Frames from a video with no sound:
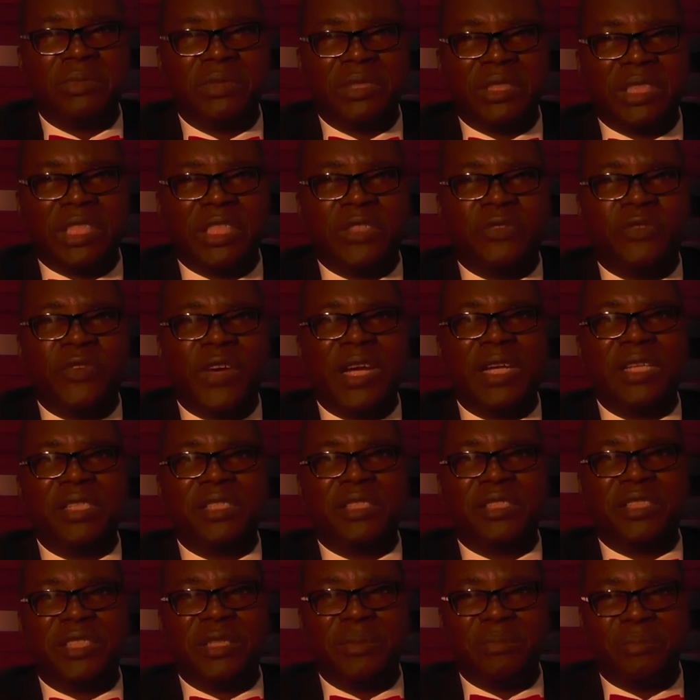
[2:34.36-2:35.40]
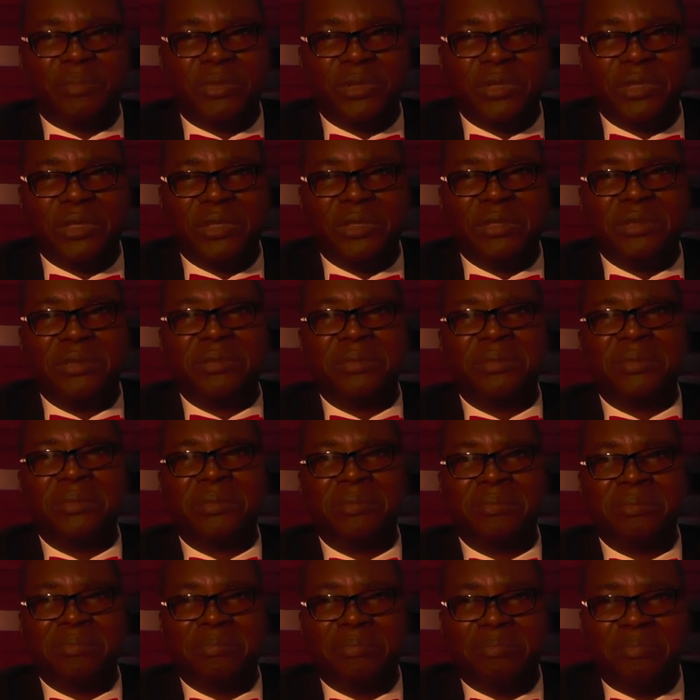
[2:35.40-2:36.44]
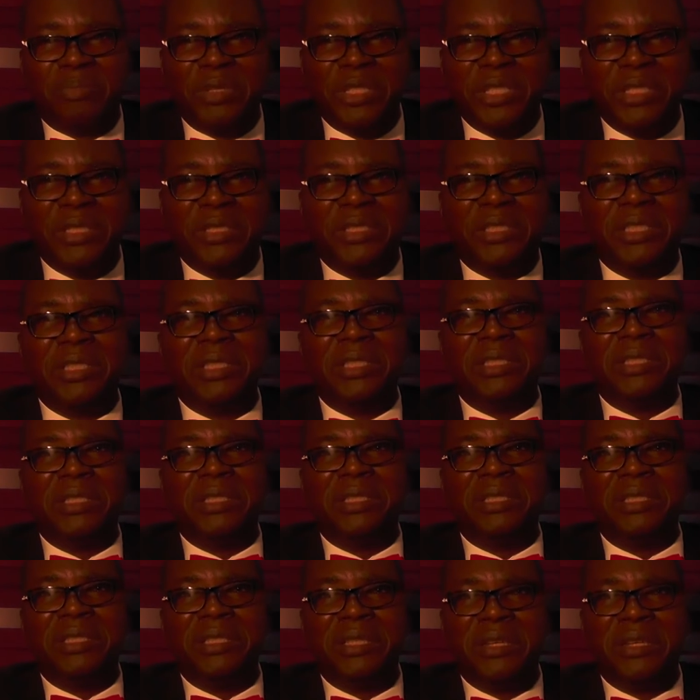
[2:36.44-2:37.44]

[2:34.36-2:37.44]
she's very simple, pretty,